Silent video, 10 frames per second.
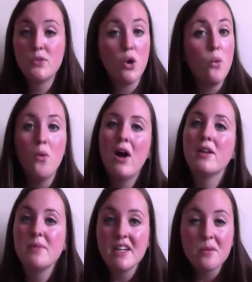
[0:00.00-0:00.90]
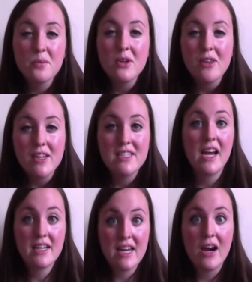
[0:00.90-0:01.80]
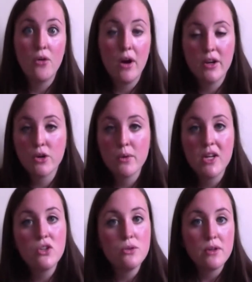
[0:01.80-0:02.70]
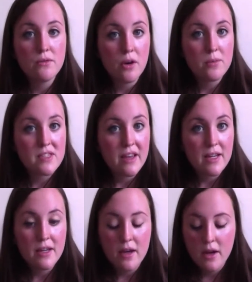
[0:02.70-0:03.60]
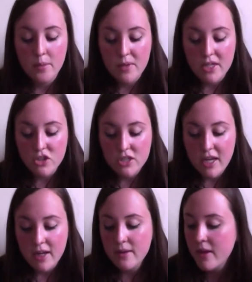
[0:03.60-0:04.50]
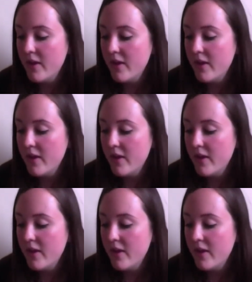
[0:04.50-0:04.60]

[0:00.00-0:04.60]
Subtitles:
don't want to be completely decked out on your way to and from site each day.